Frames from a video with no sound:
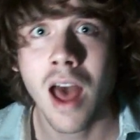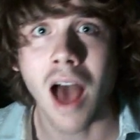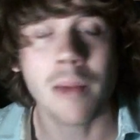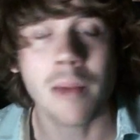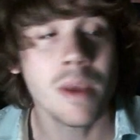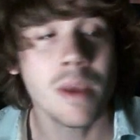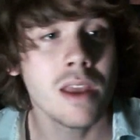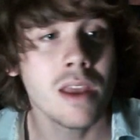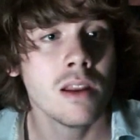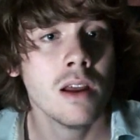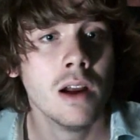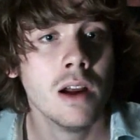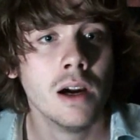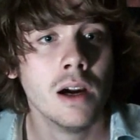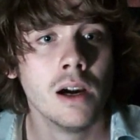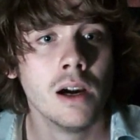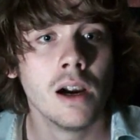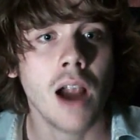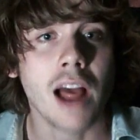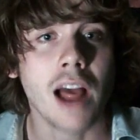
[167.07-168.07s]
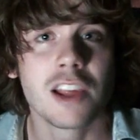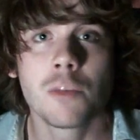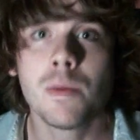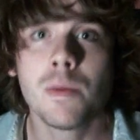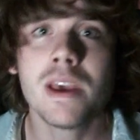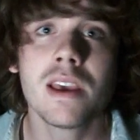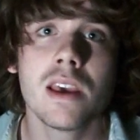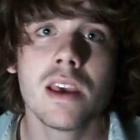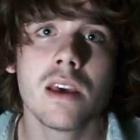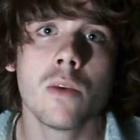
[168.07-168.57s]
I mean, I
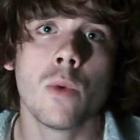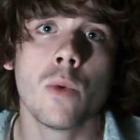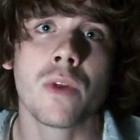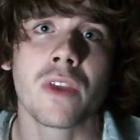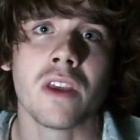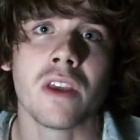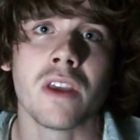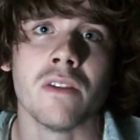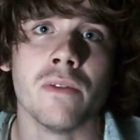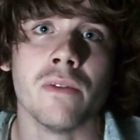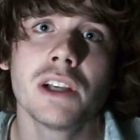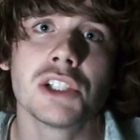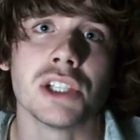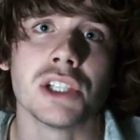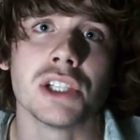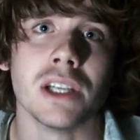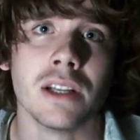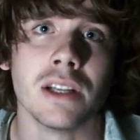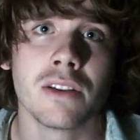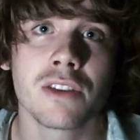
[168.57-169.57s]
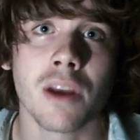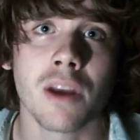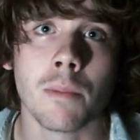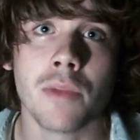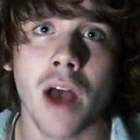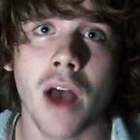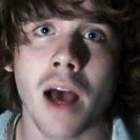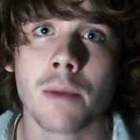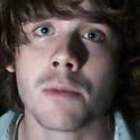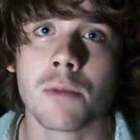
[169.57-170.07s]
speak with conviction
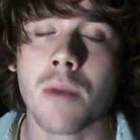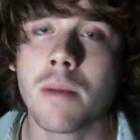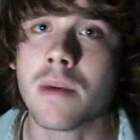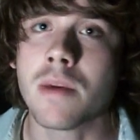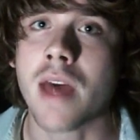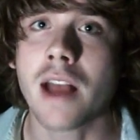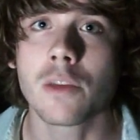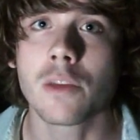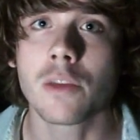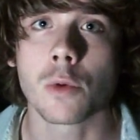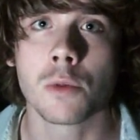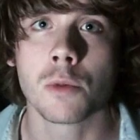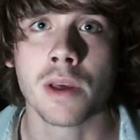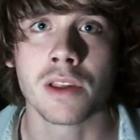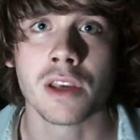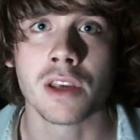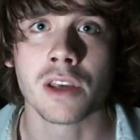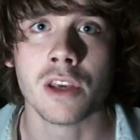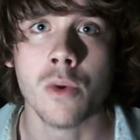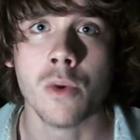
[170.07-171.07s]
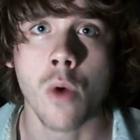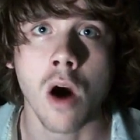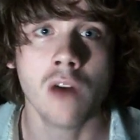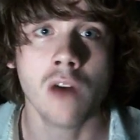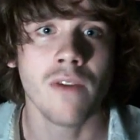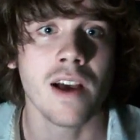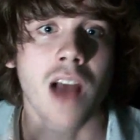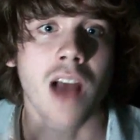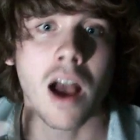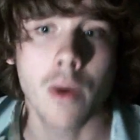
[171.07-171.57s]
sometimes. Maybe that's what's pissing you
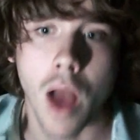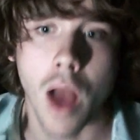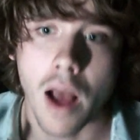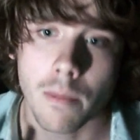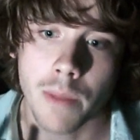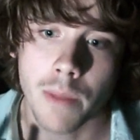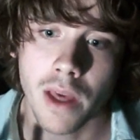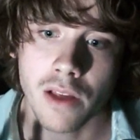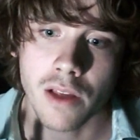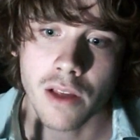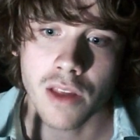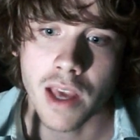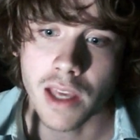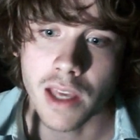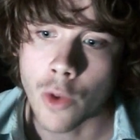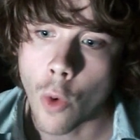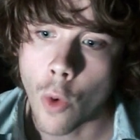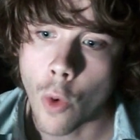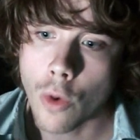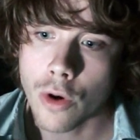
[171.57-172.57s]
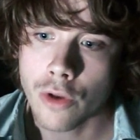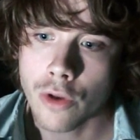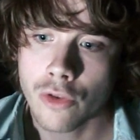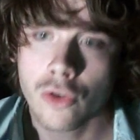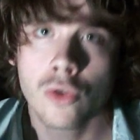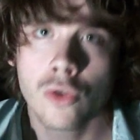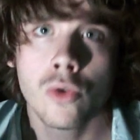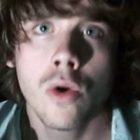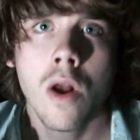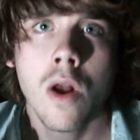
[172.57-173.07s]
off. I because like in order
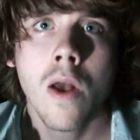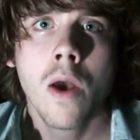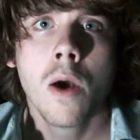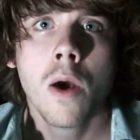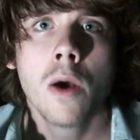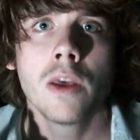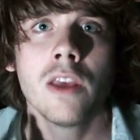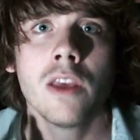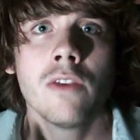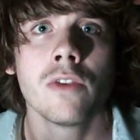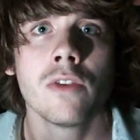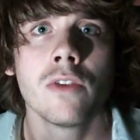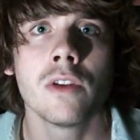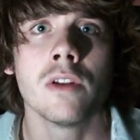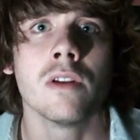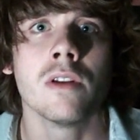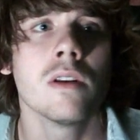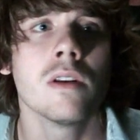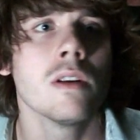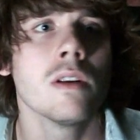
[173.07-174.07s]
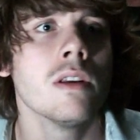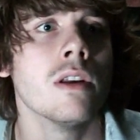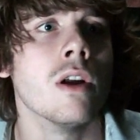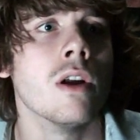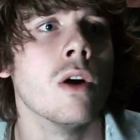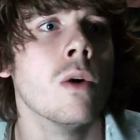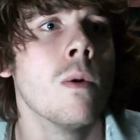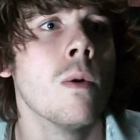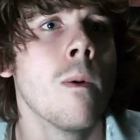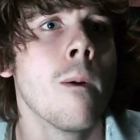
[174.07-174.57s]
to even, you
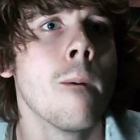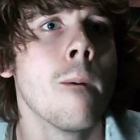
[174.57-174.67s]
know,